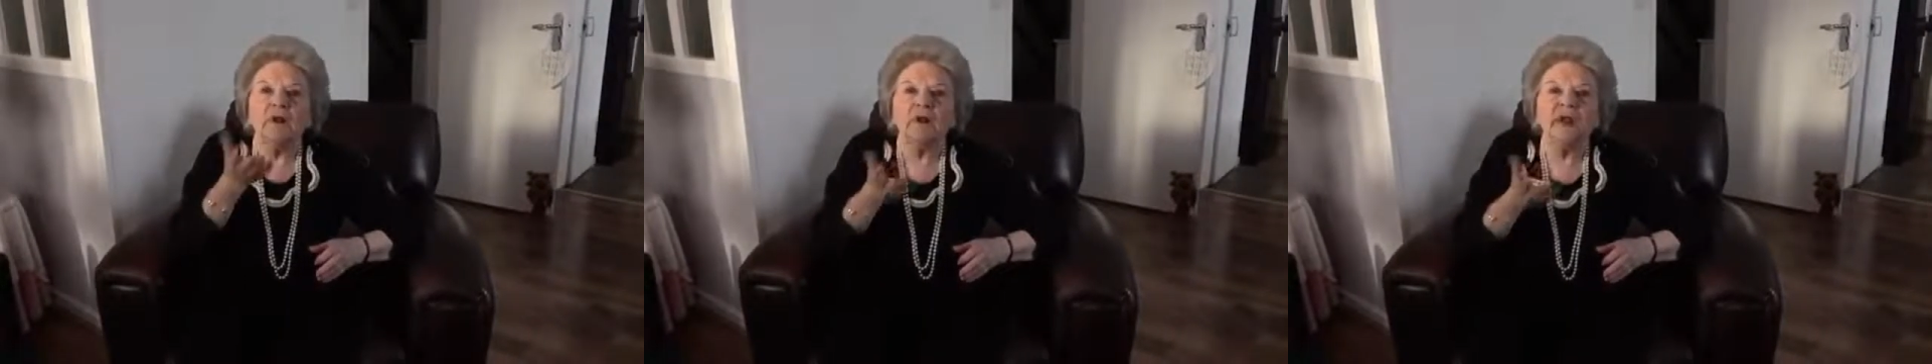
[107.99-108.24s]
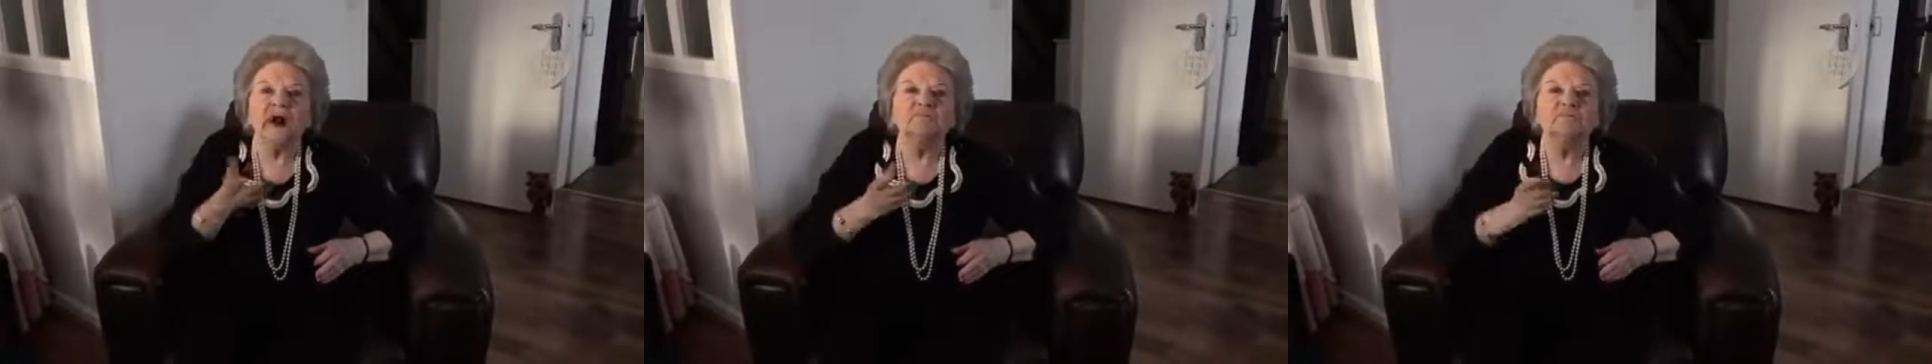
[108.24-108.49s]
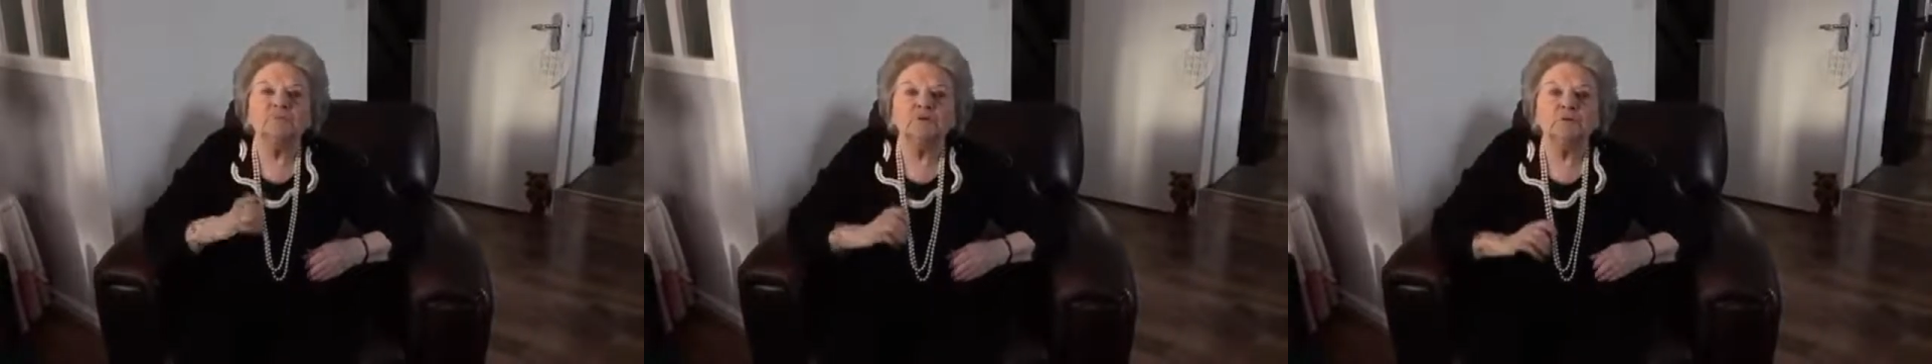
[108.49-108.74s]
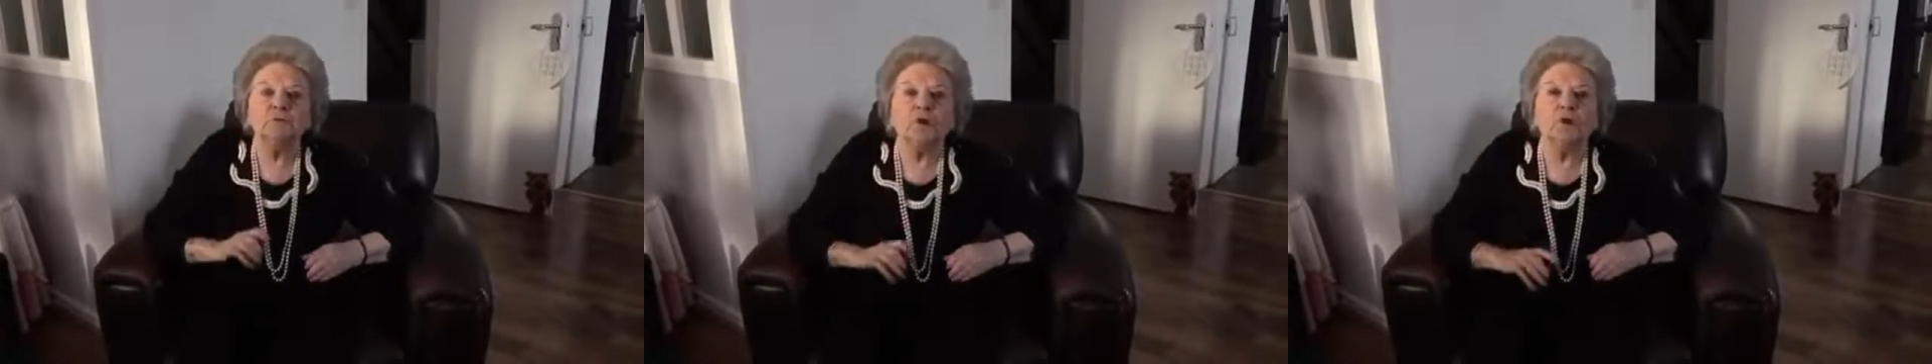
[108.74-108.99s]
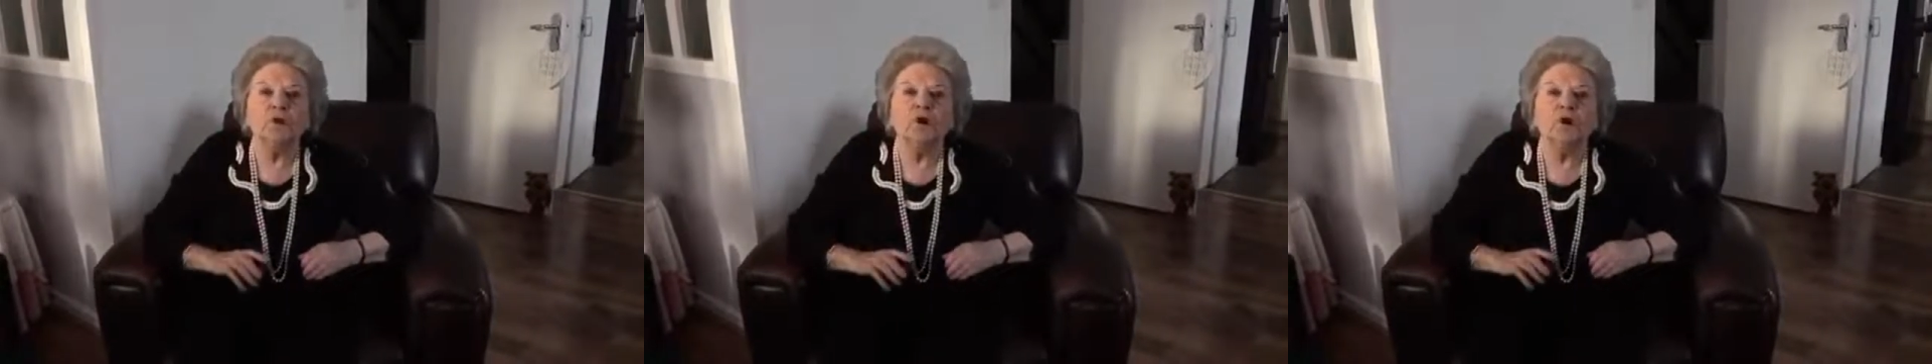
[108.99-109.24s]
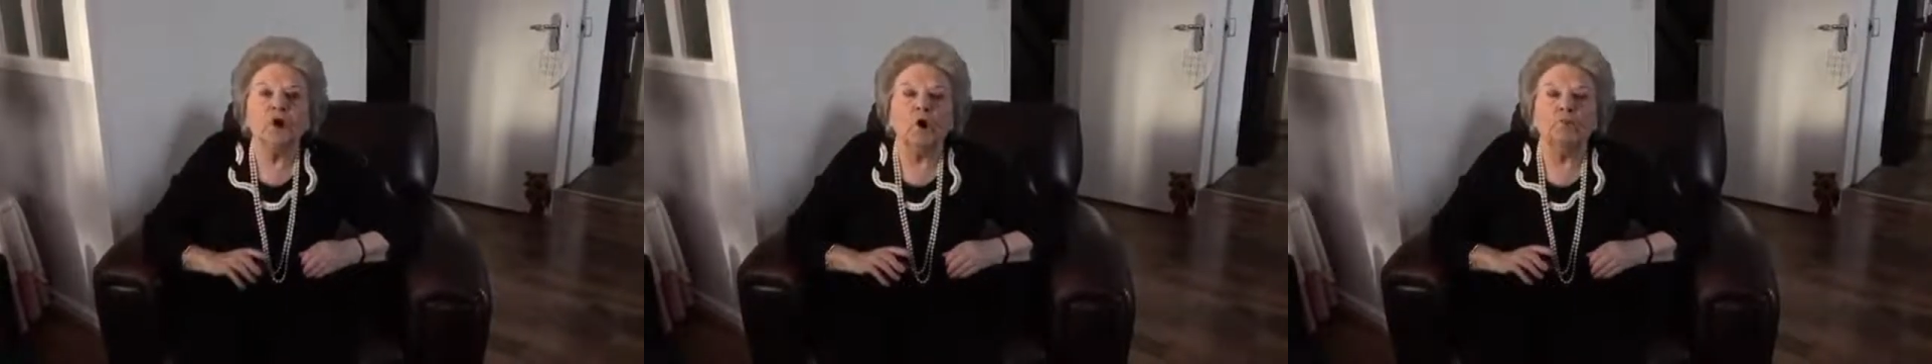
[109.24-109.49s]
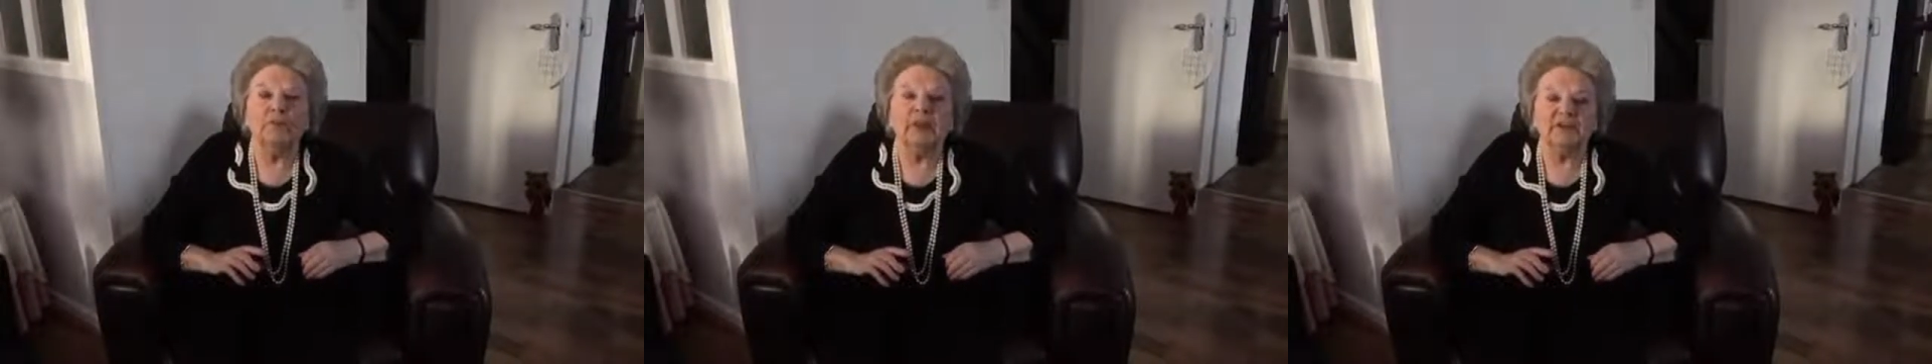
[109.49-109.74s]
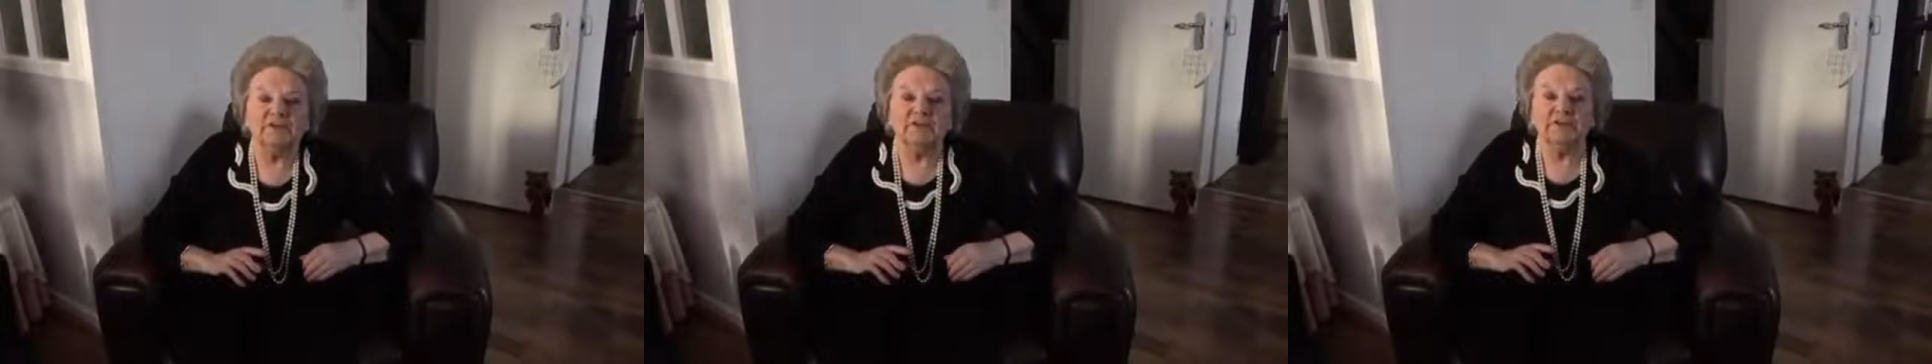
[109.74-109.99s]
Love to you all and God
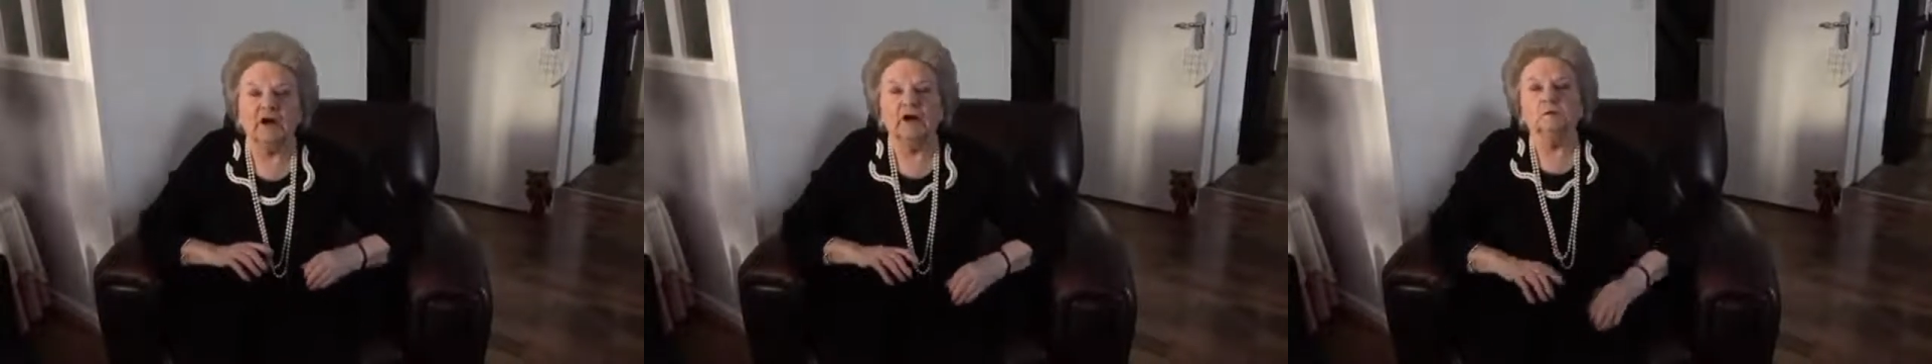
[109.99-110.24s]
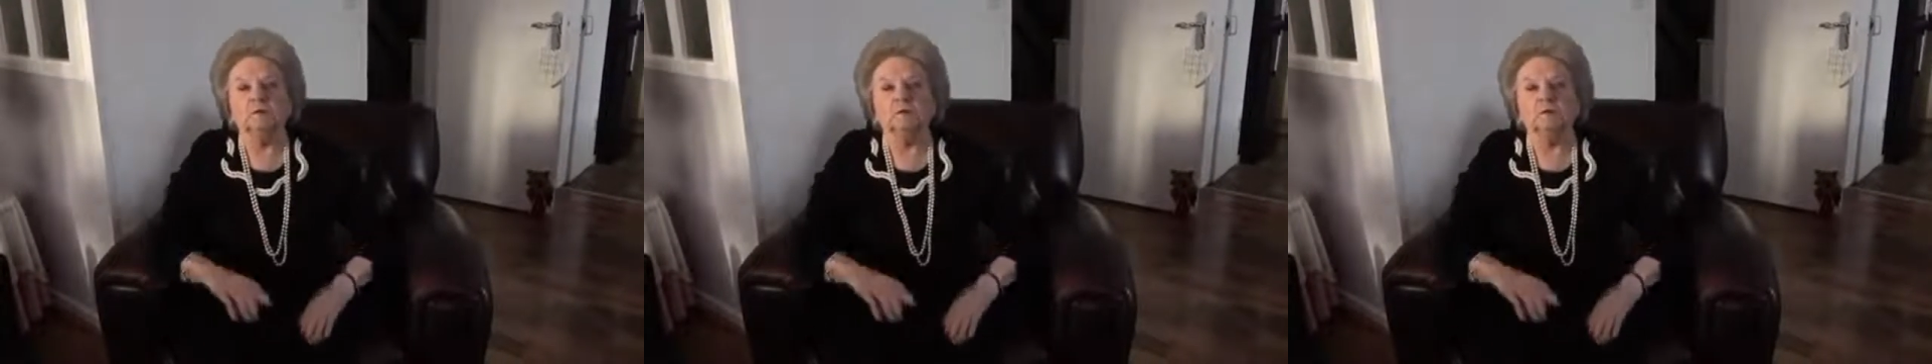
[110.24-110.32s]
bless you.